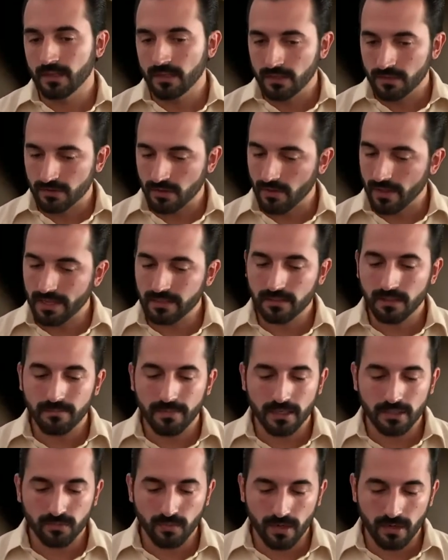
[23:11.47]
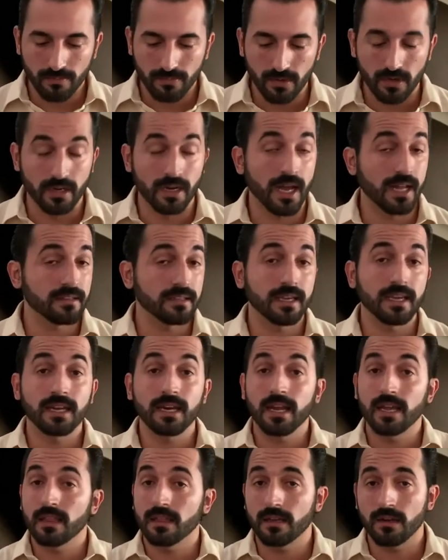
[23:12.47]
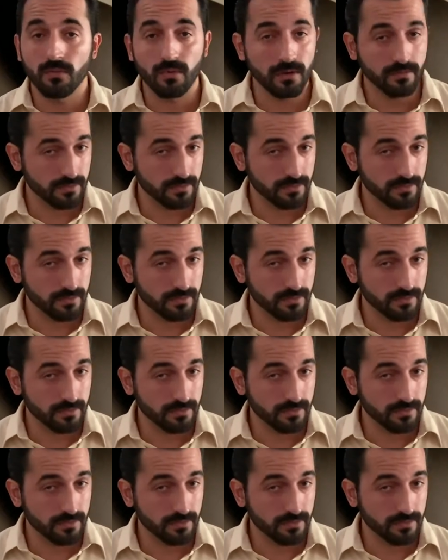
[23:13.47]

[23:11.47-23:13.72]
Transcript: So that's the best way to put it. Not taking anything away